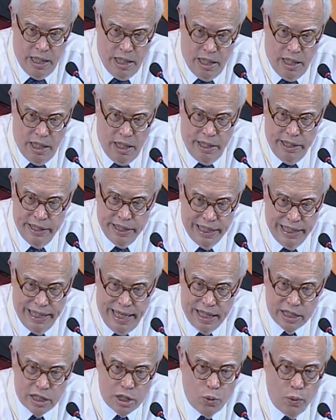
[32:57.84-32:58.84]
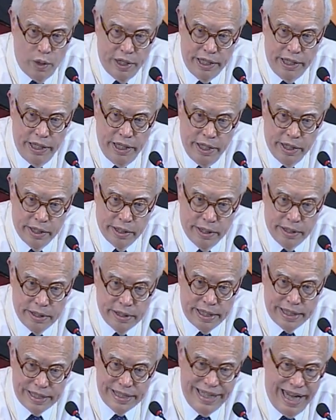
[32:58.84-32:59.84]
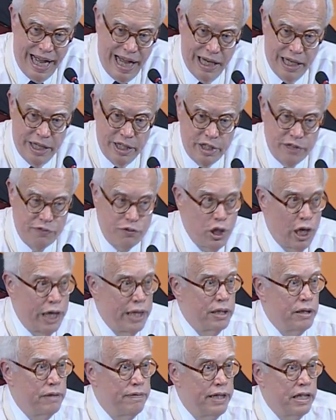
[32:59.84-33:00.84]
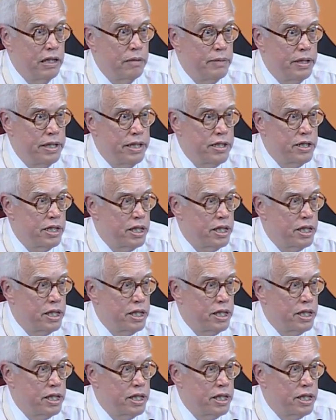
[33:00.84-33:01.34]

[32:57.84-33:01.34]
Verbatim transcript: uh, in the last 20 years as knowledge of child development has